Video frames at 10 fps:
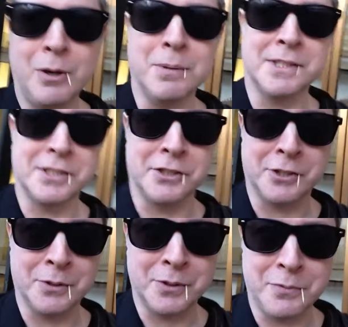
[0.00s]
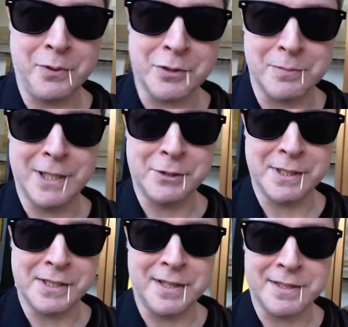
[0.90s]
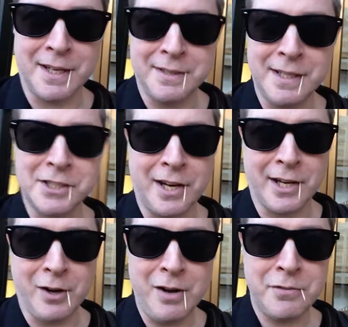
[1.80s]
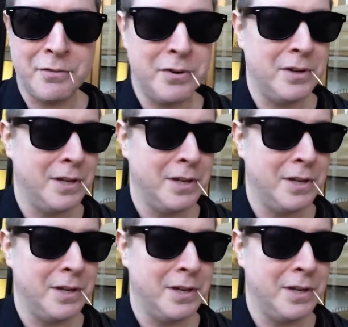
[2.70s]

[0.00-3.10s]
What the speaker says: always, this is Joseph Walsh from RedTwix.net signing off.